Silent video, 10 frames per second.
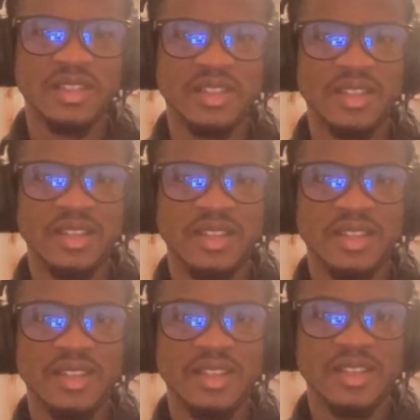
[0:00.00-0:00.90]
So you're
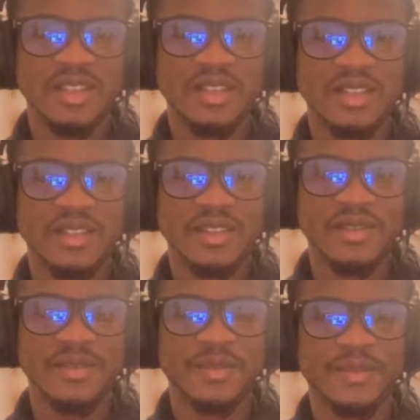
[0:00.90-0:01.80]
basically selling
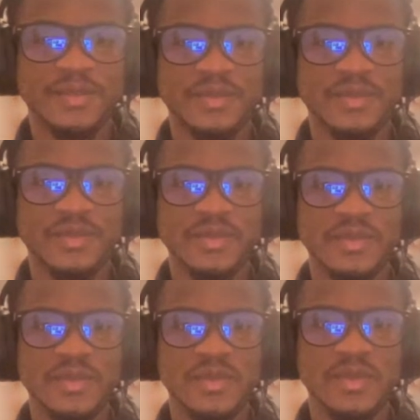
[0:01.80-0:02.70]
your third overall
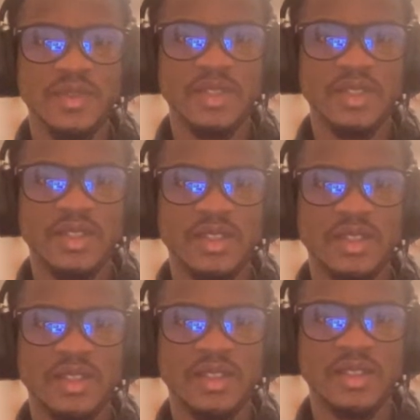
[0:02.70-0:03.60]
pick
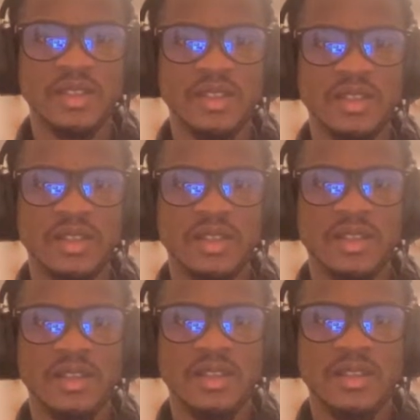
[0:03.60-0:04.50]
for
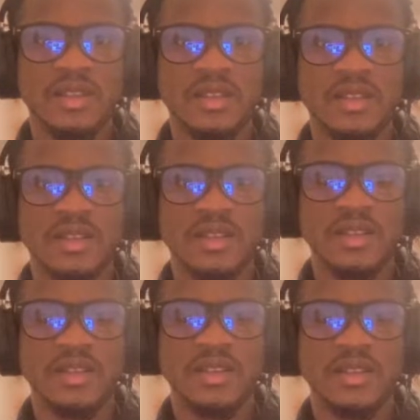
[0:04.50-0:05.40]
actually that's not that's